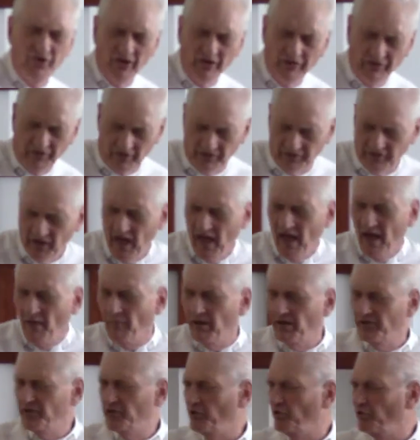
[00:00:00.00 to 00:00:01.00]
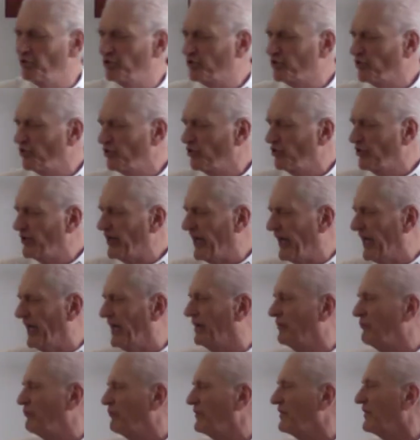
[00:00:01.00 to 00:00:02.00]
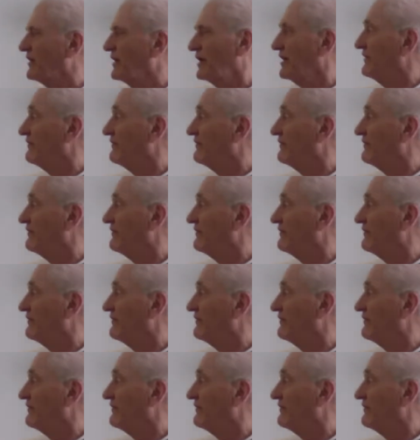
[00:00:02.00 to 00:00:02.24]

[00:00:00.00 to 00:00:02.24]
Jesus, but you sure can with a